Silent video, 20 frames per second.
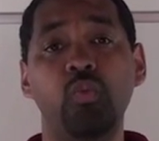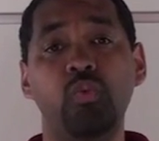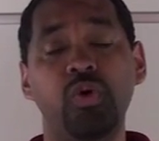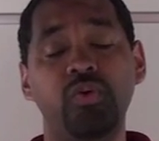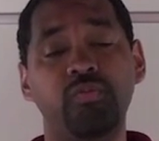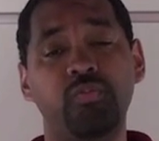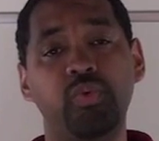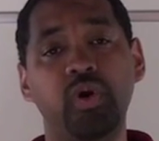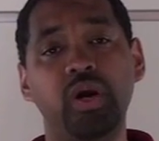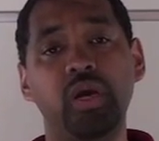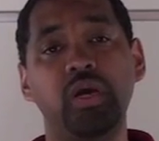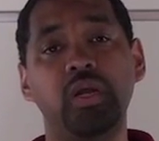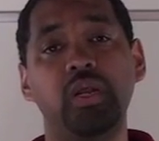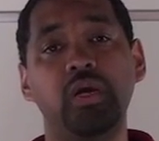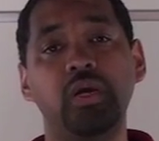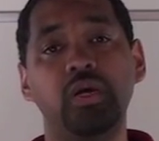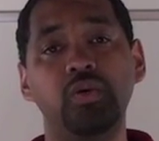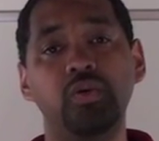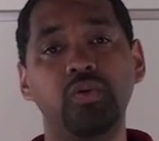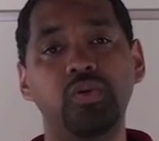with
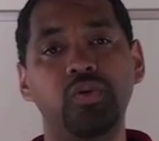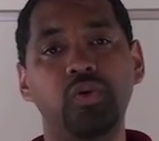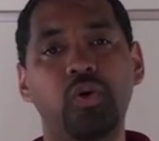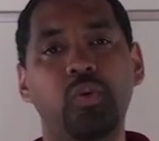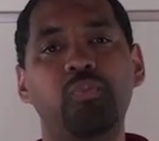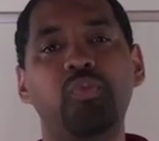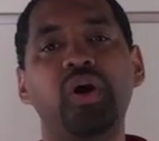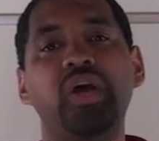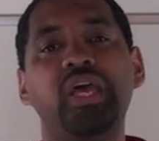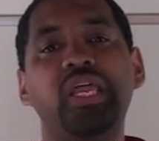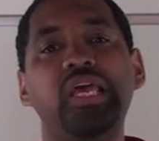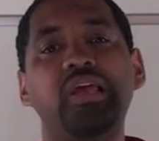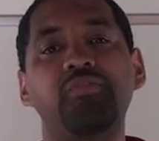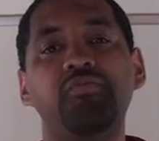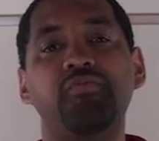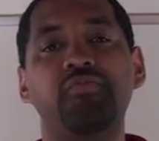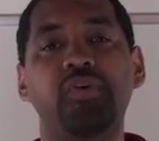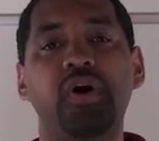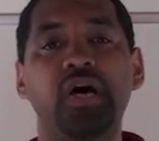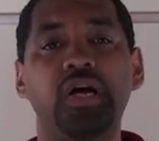bringing
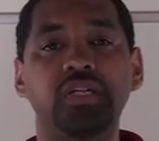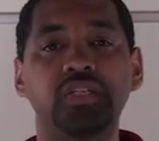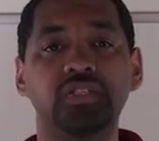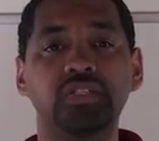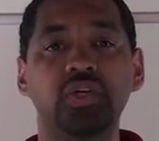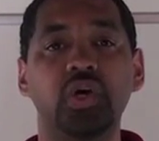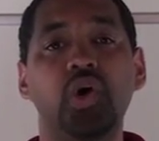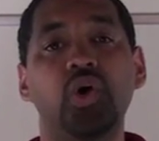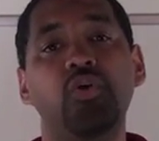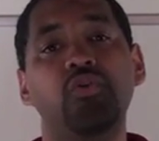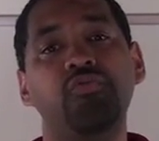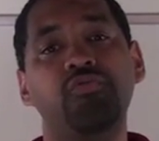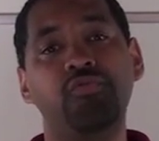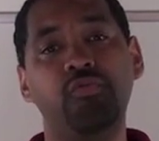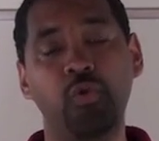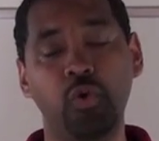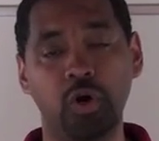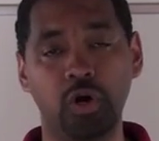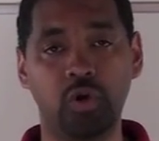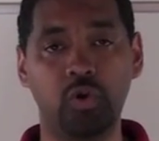in funds
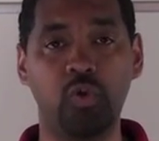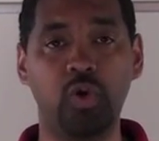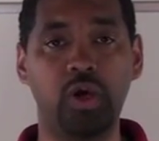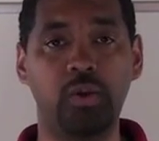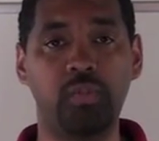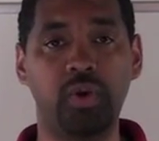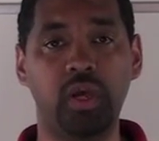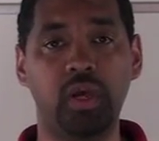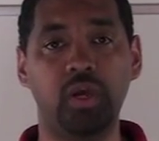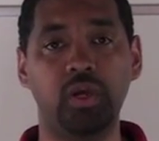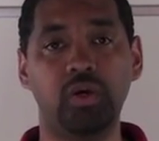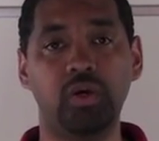for equipment.